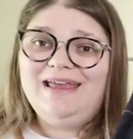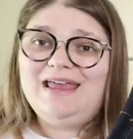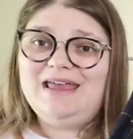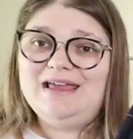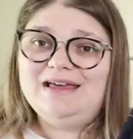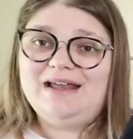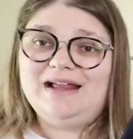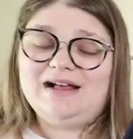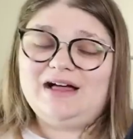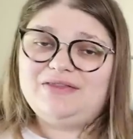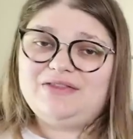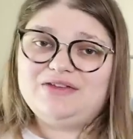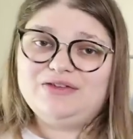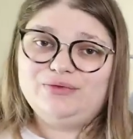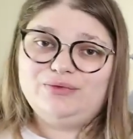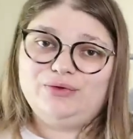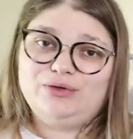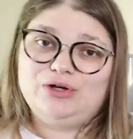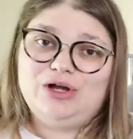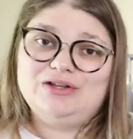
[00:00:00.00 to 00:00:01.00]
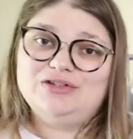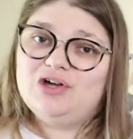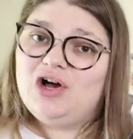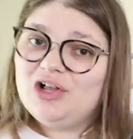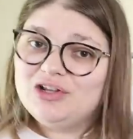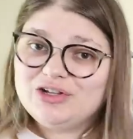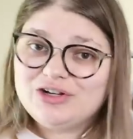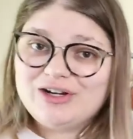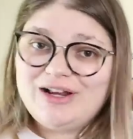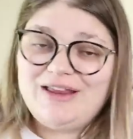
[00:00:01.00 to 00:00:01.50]
and I got these for a
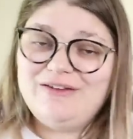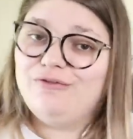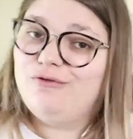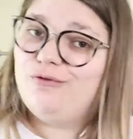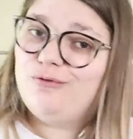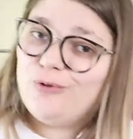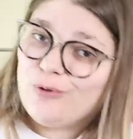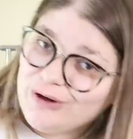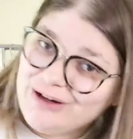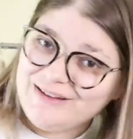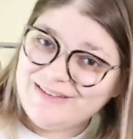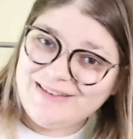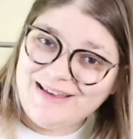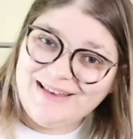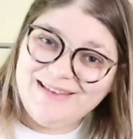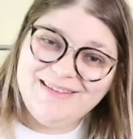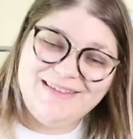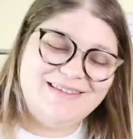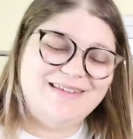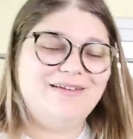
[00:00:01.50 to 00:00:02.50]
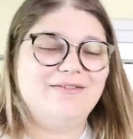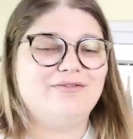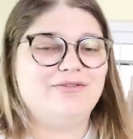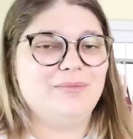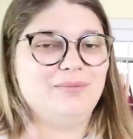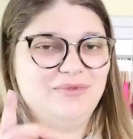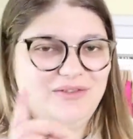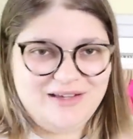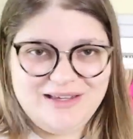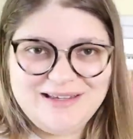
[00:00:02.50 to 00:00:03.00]
dollar and 40 cents
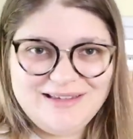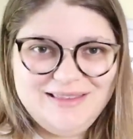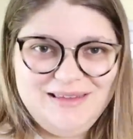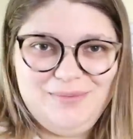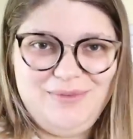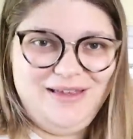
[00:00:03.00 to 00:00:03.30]
from digging in the